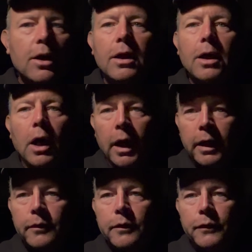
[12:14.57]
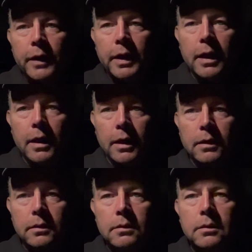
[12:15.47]
Kind of a funny
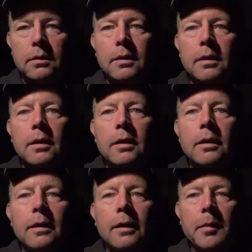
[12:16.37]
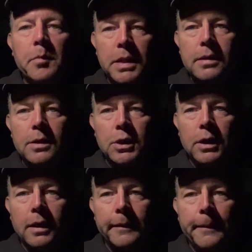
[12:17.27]
thing. I missed the
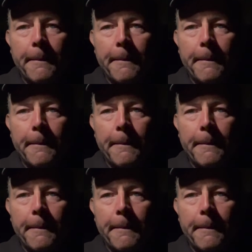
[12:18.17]
shot